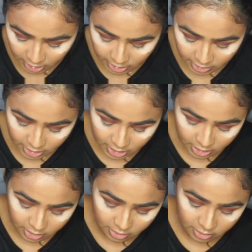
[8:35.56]
and
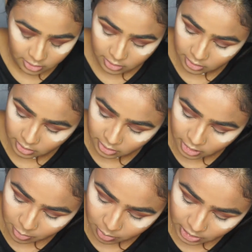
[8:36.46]
then
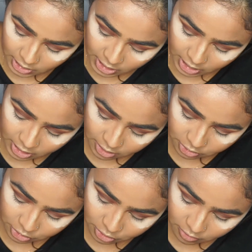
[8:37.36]
apply it
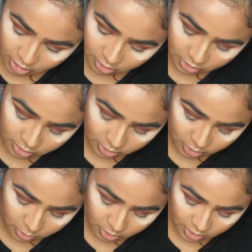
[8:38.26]
straight
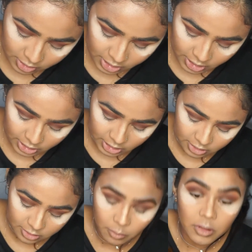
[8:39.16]
onto the
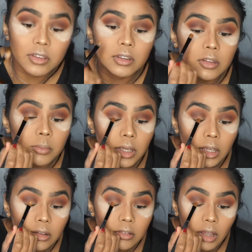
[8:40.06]
eyelids. I want it to
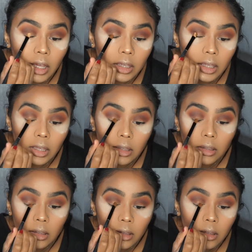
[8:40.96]
be tacky.
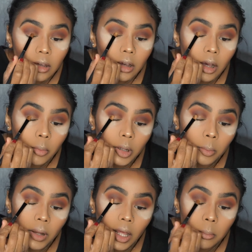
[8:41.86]
I'm going
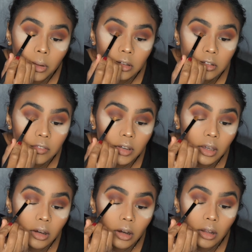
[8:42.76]
to apply most of
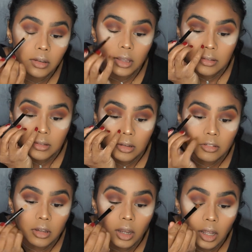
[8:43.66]
it on the
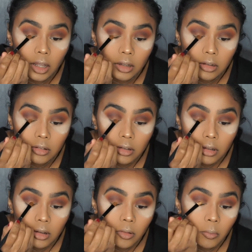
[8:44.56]
centre and
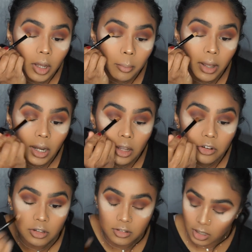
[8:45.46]
where my
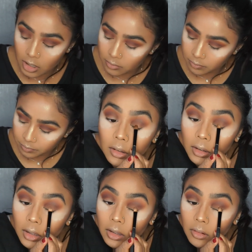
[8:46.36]
lashes are, and
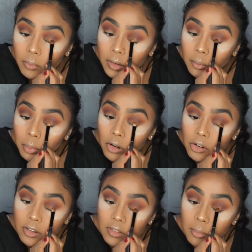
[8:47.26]
then when the
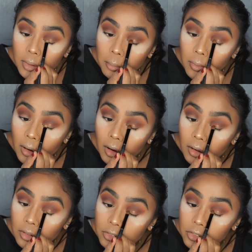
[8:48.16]
brush is a bit
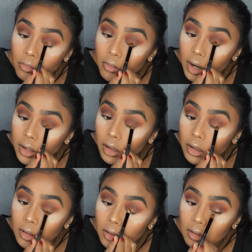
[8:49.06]
more
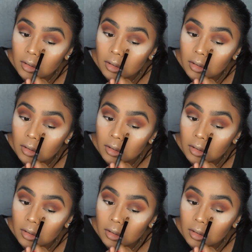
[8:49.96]
drier,